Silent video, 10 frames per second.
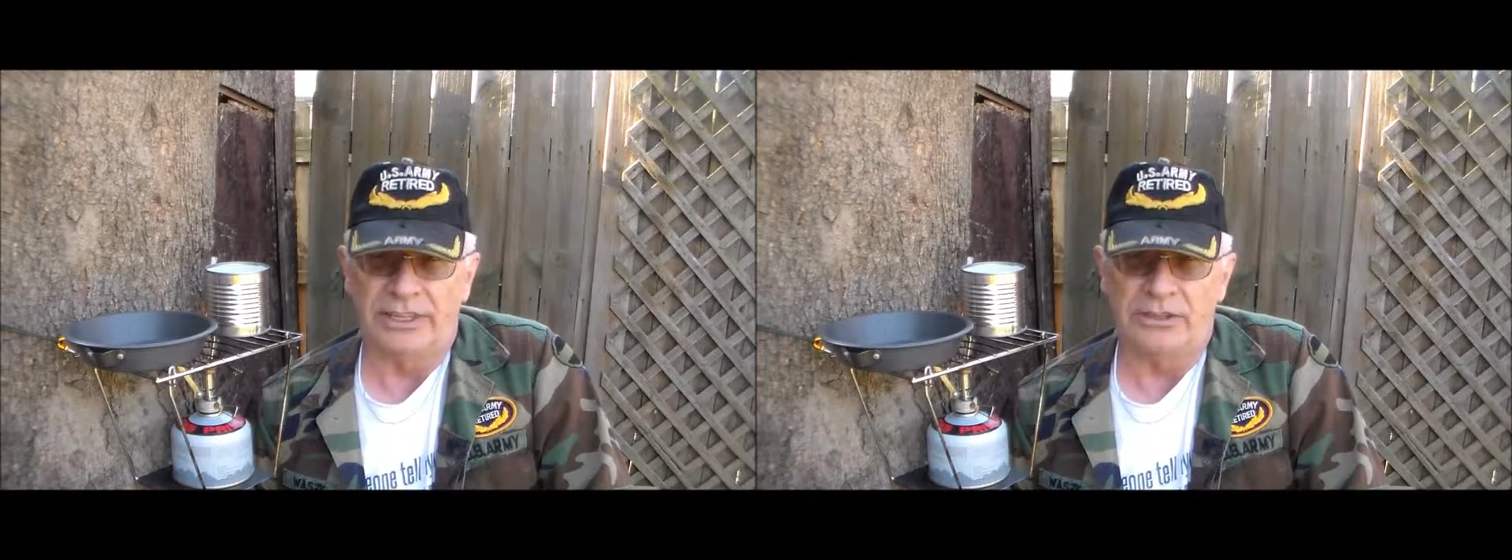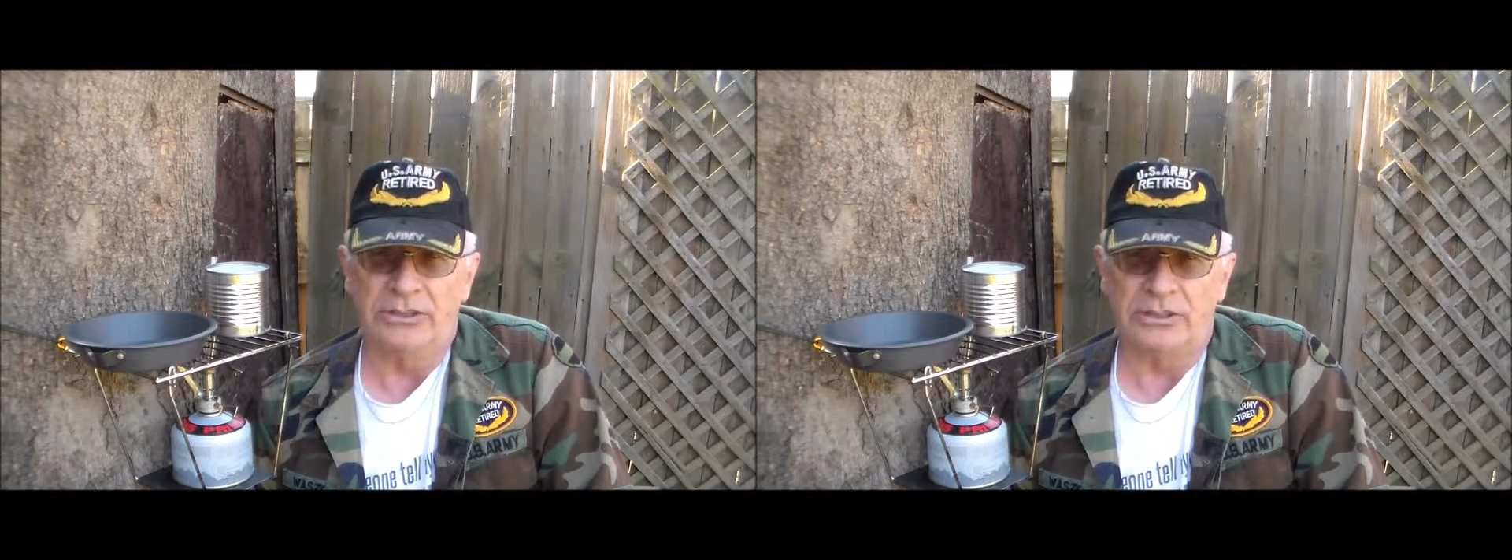
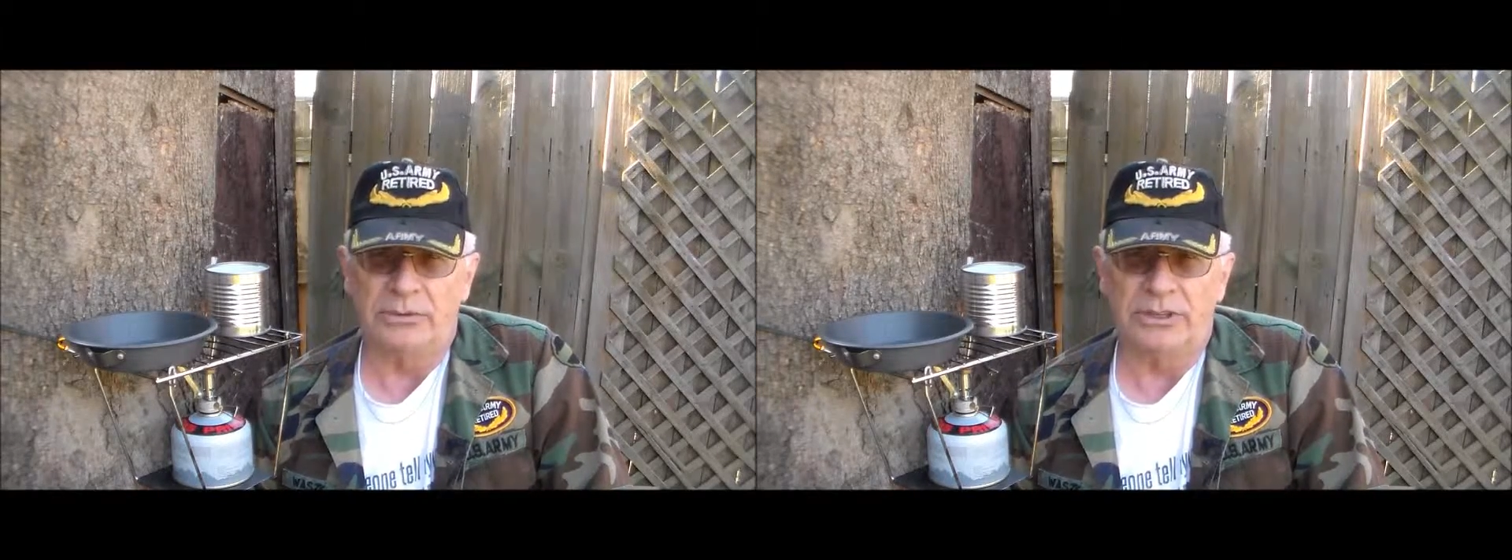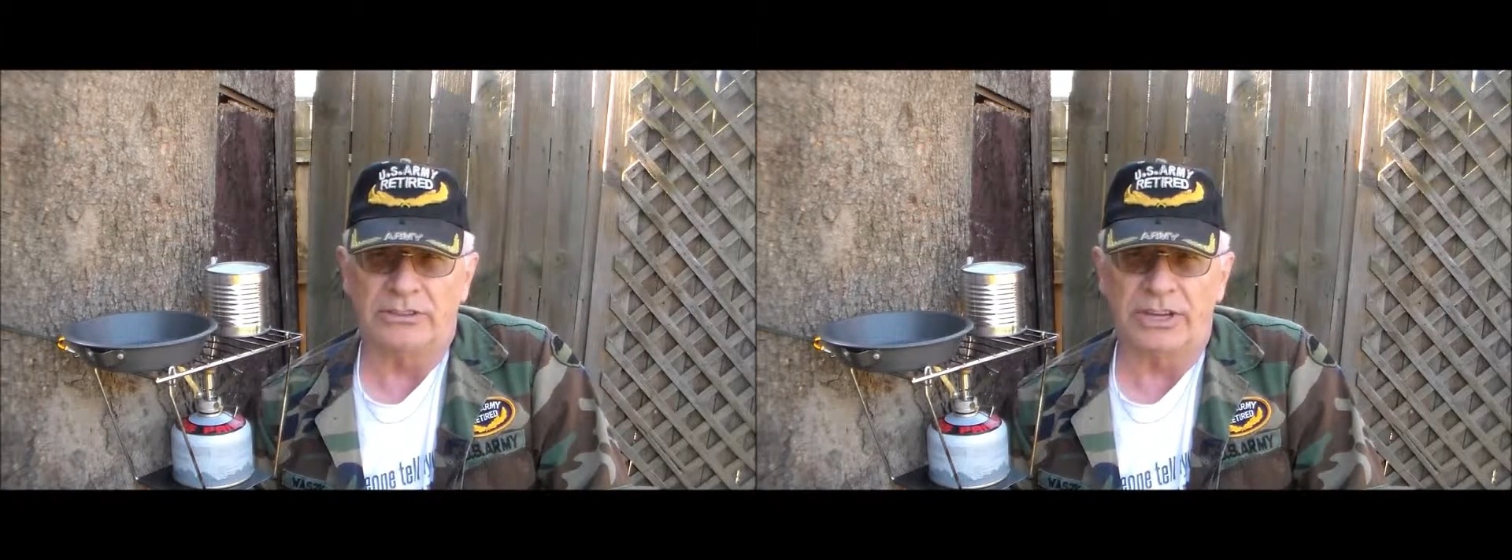It
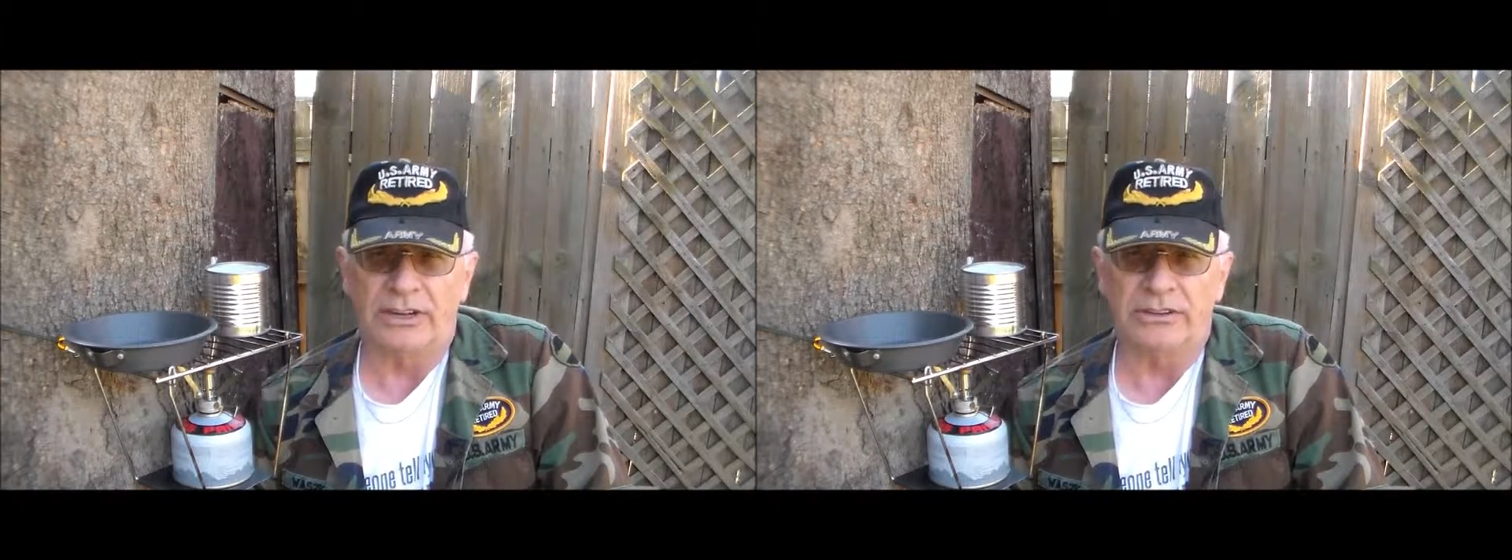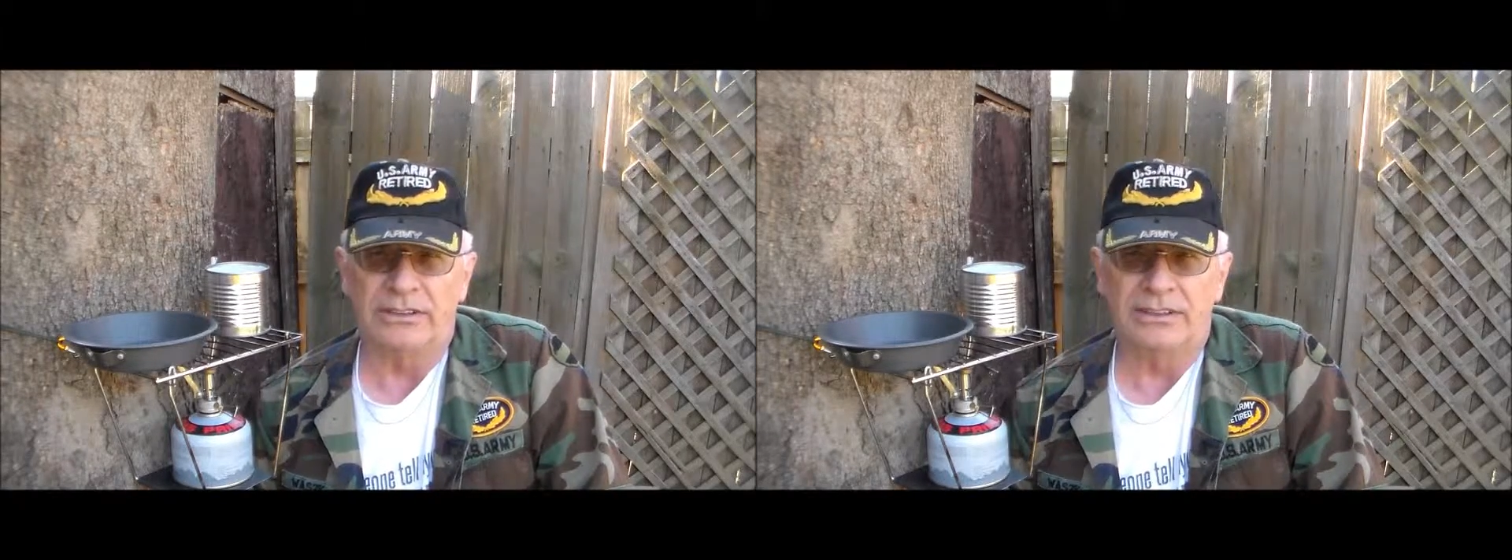usually works
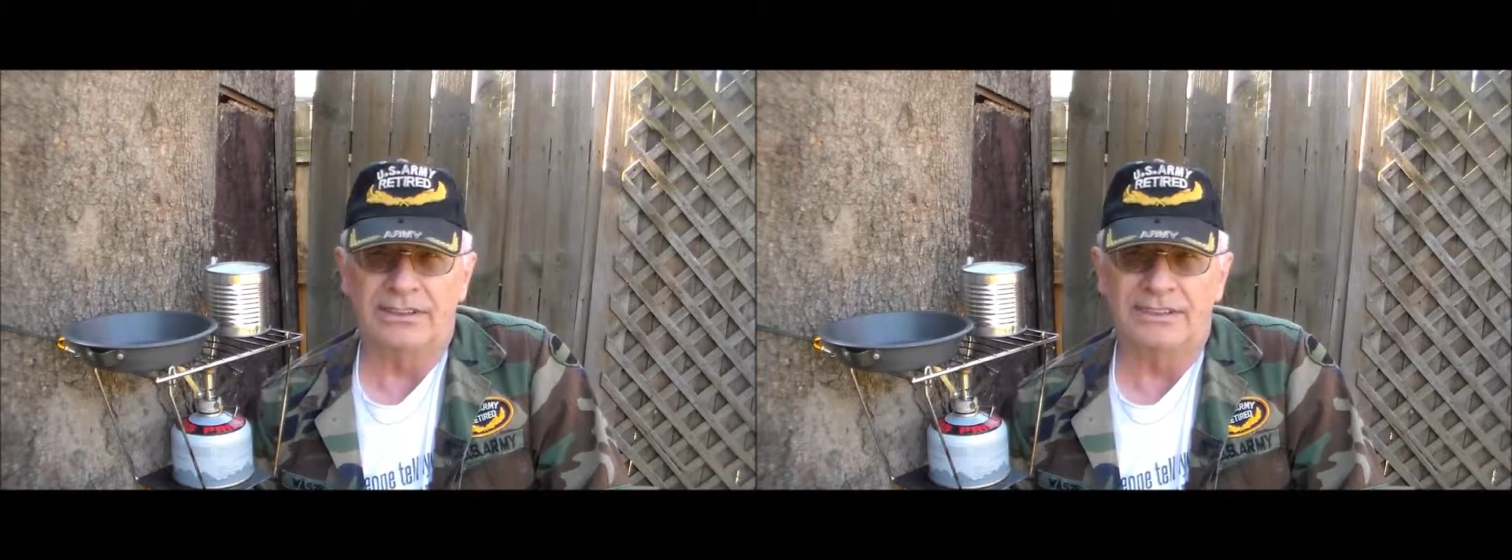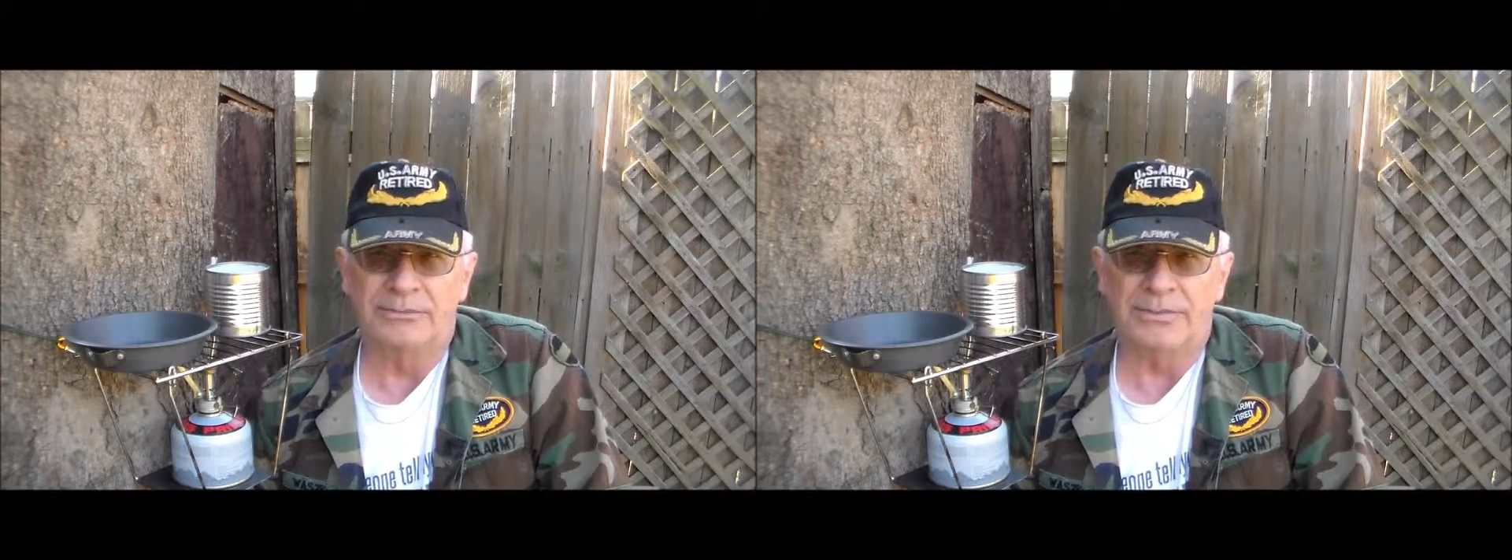out.
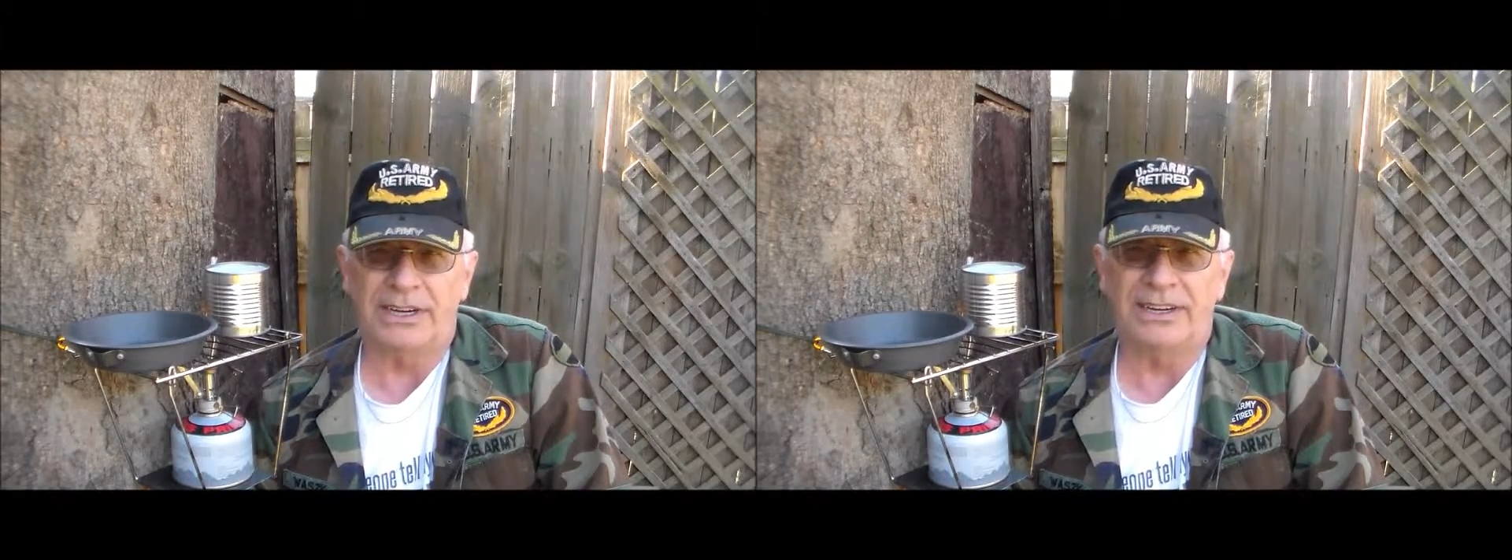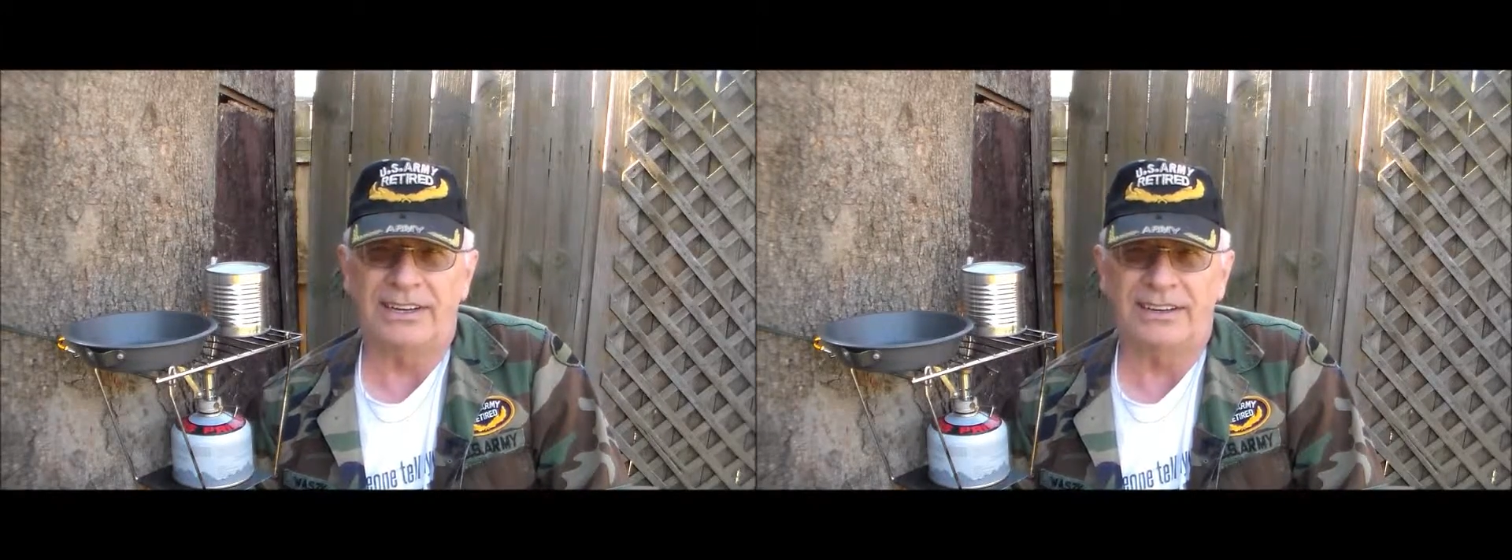
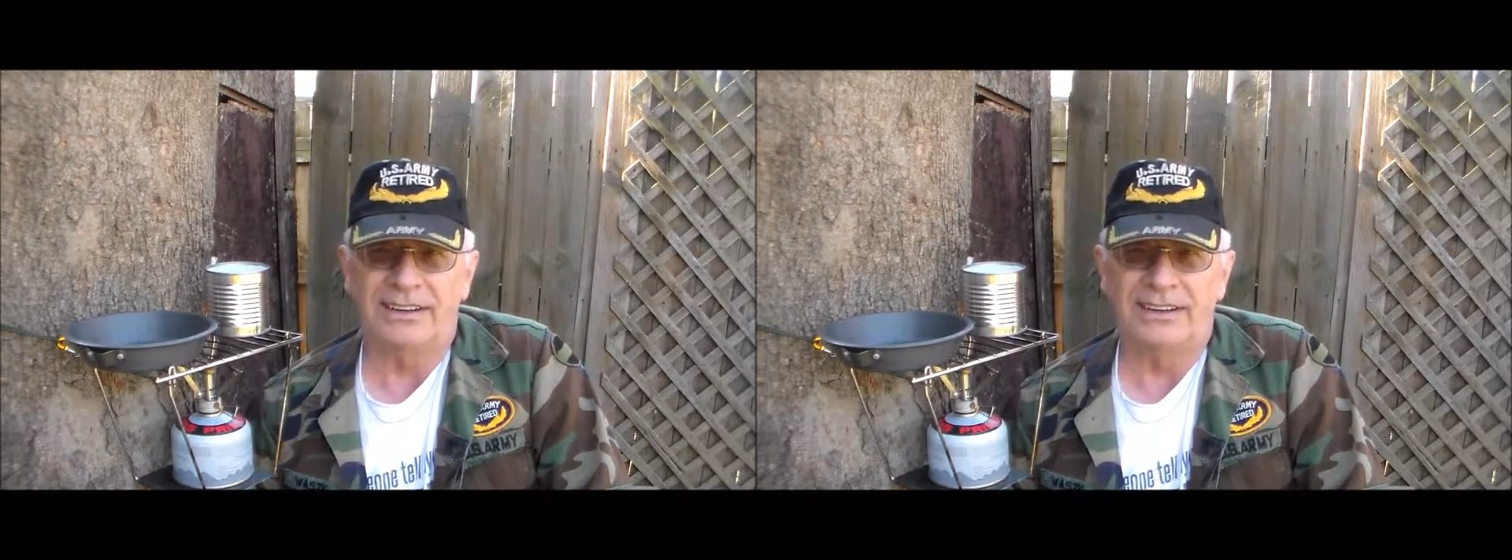Bye.